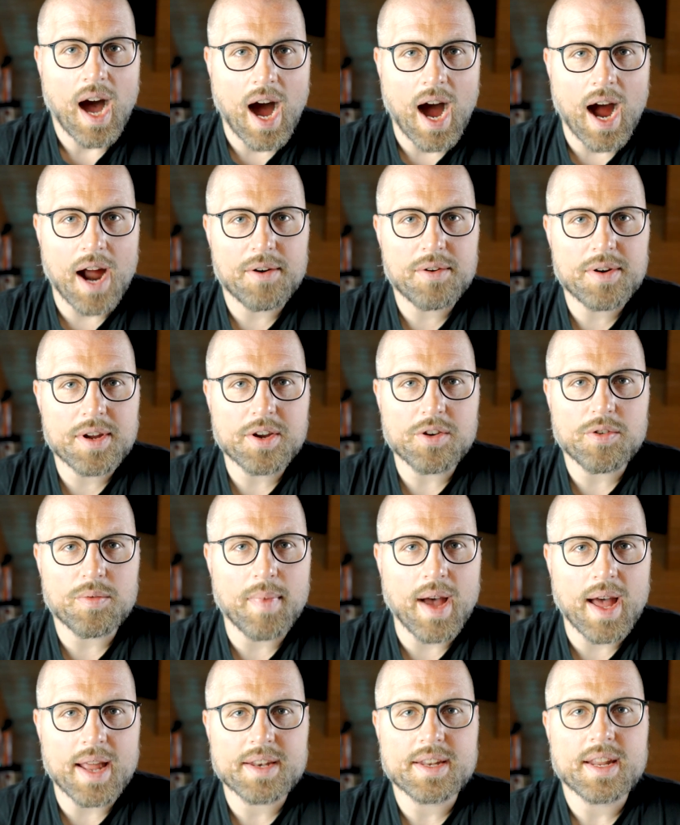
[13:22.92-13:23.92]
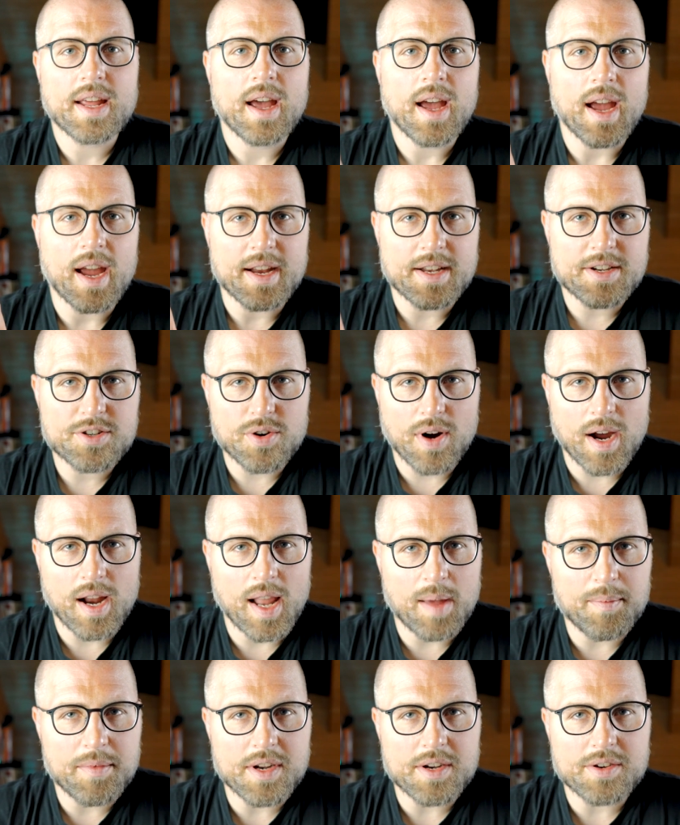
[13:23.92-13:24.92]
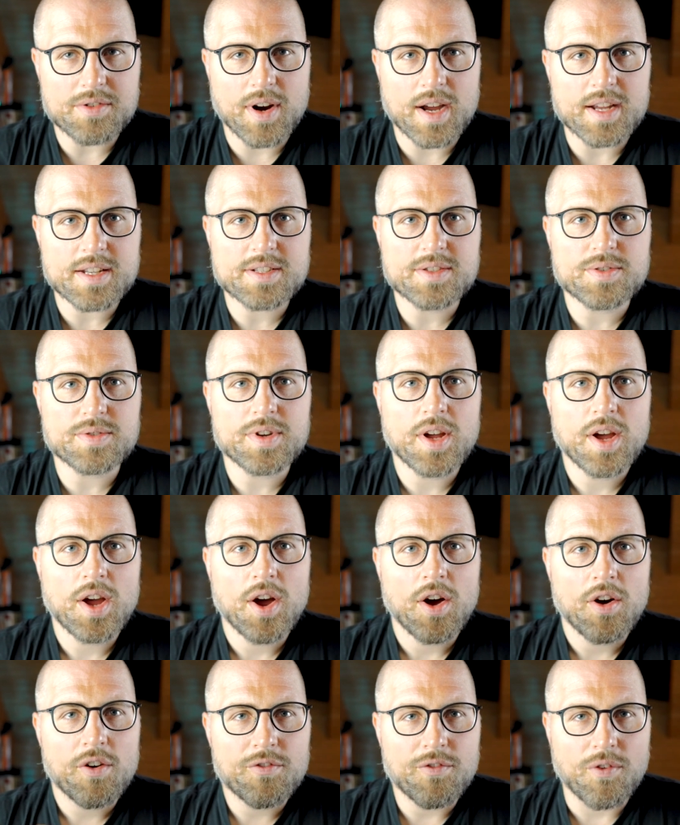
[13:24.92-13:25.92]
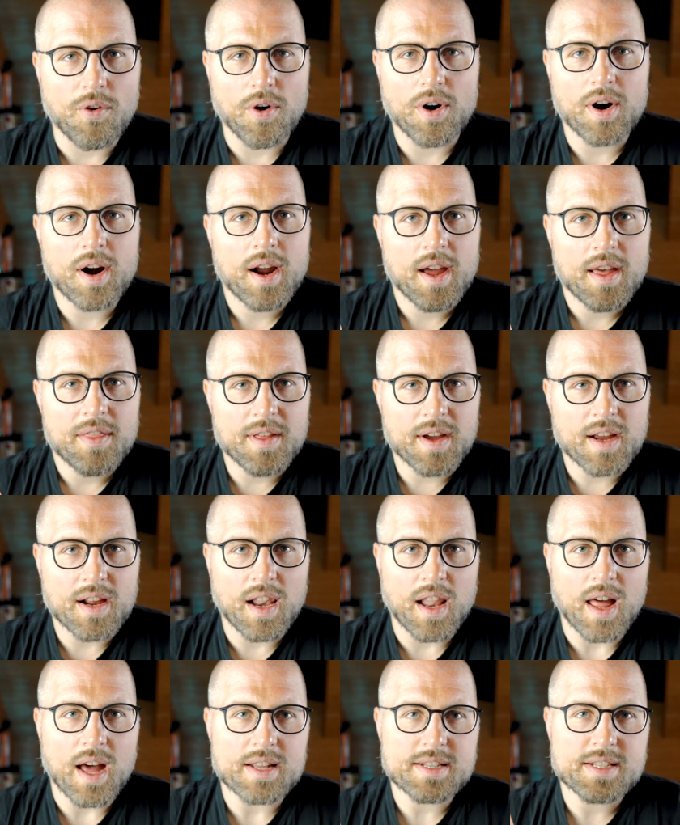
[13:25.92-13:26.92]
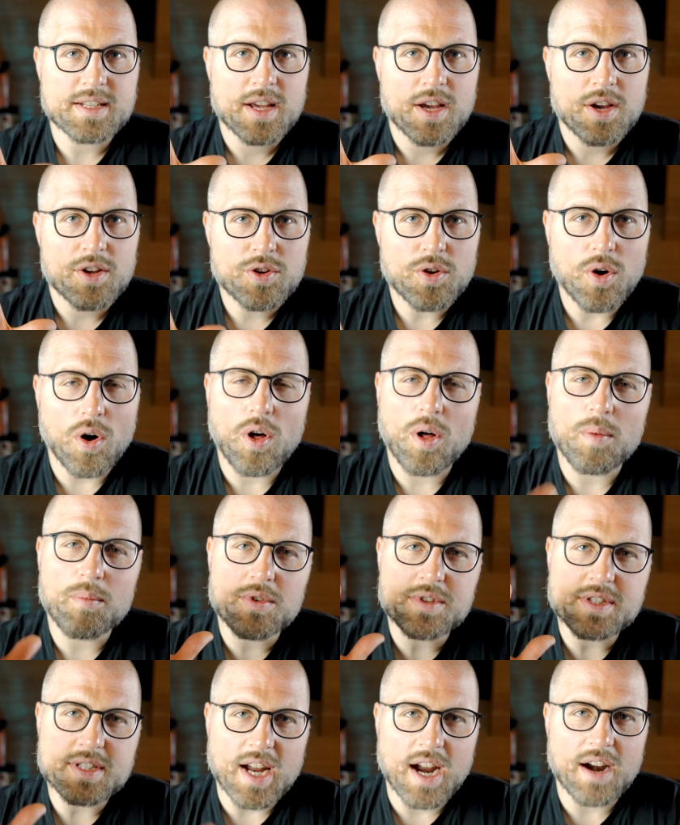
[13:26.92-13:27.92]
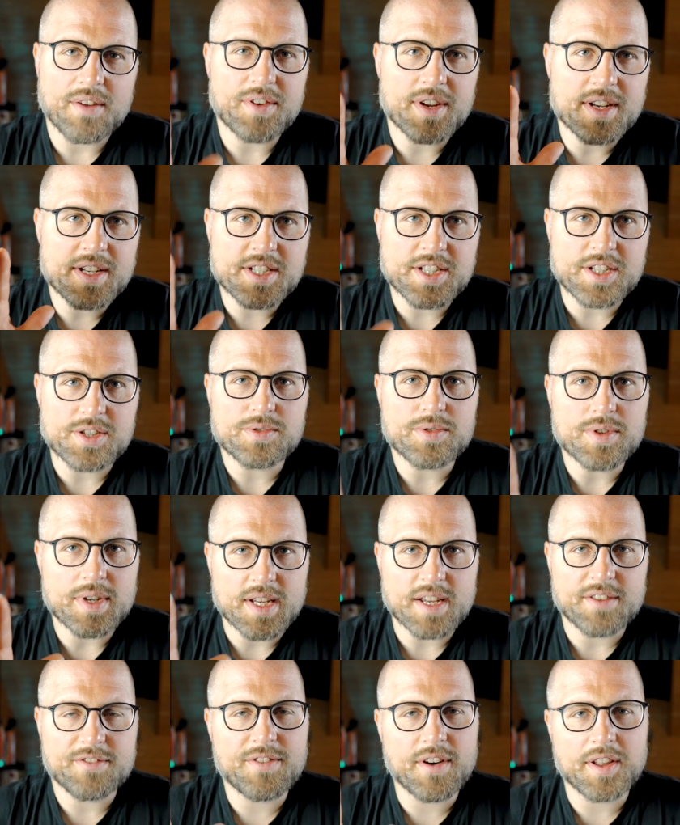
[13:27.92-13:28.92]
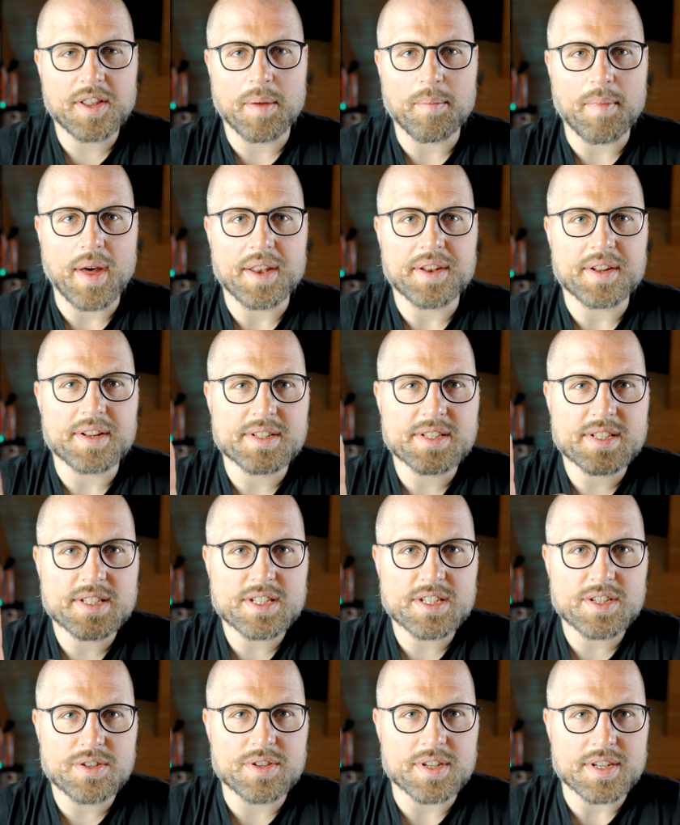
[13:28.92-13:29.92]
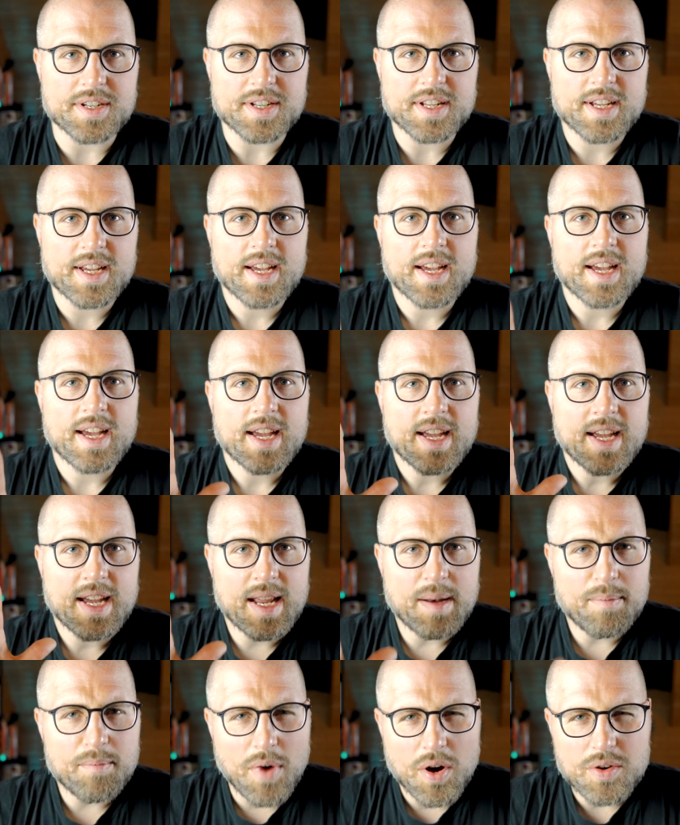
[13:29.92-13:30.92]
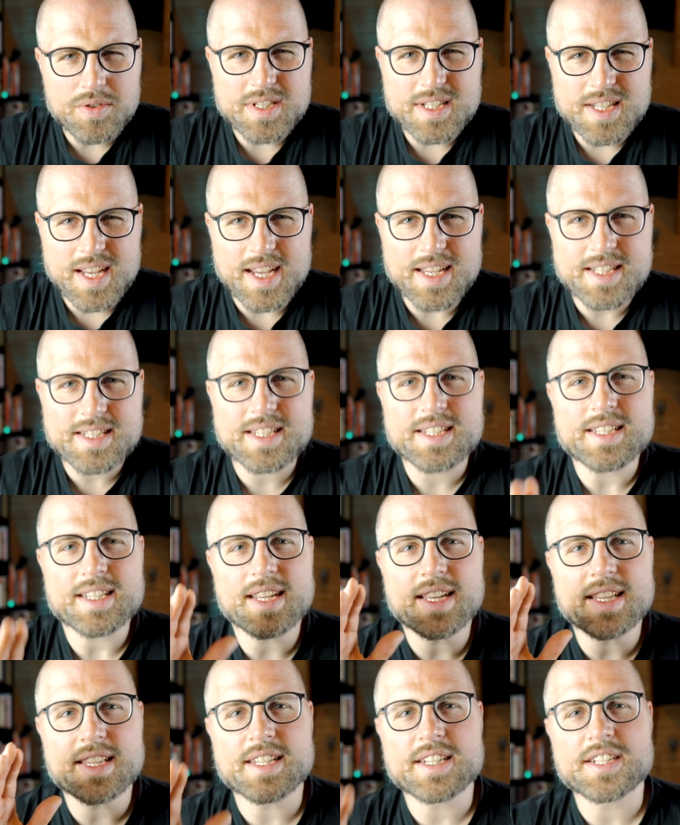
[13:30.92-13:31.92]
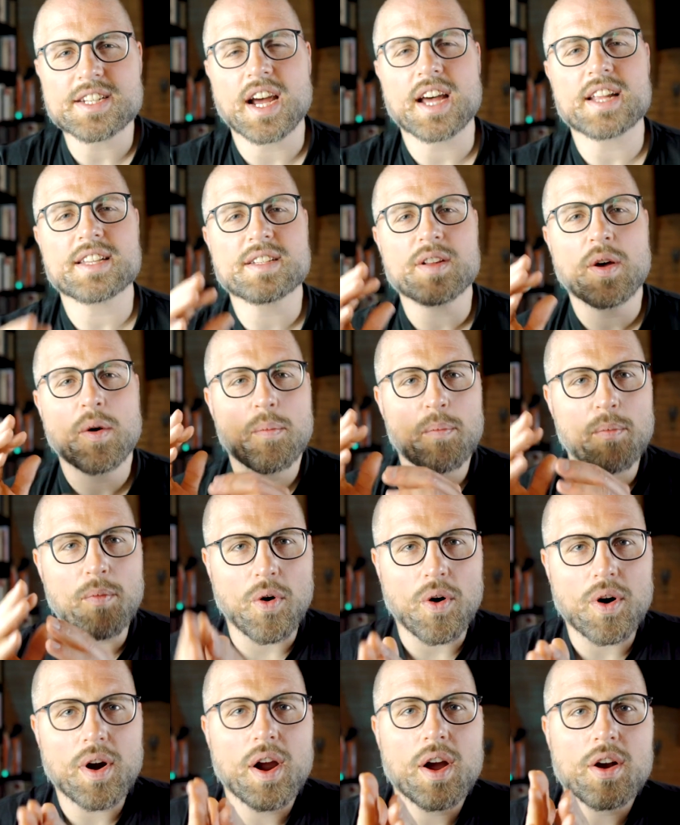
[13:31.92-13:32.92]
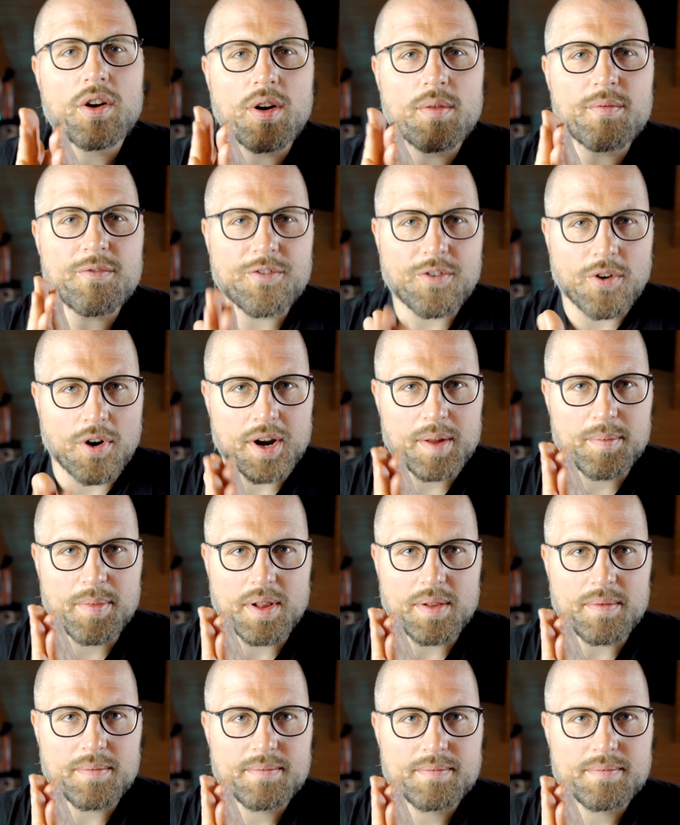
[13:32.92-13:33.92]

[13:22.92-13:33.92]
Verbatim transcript: I recommend a tri-laminate dry suit for the class to almost every GUE fundamentals student. In most cases, it's just more comfortable.